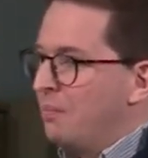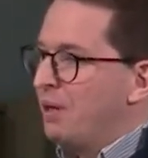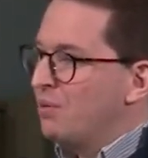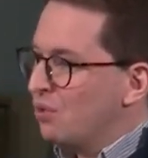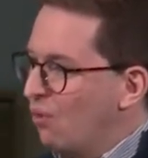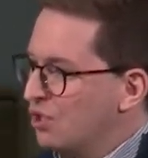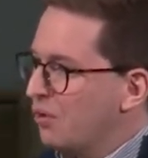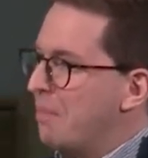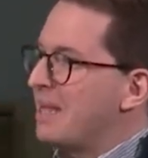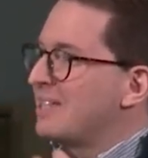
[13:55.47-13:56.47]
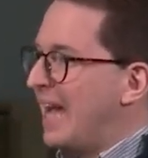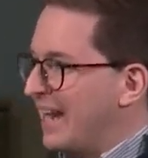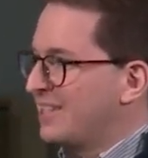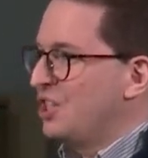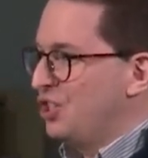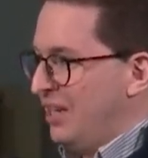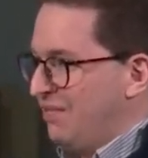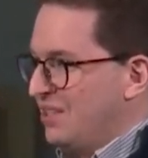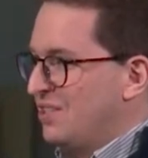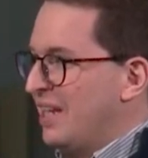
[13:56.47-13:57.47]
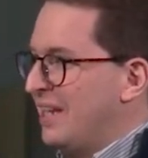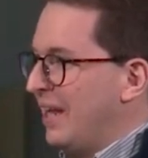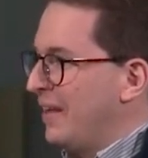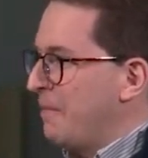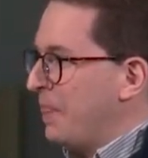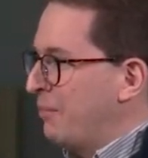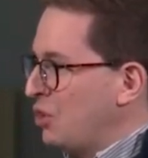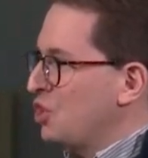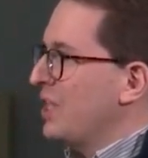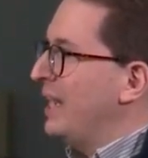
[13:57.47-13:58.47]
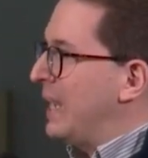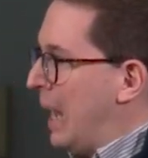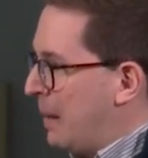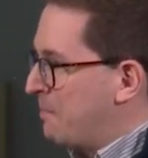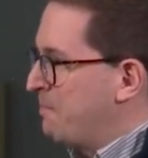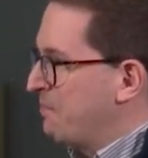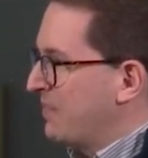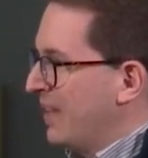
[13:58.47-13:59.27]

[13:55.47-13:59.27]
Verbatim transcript: But it was also a mentality shift to say, I'm not just going to come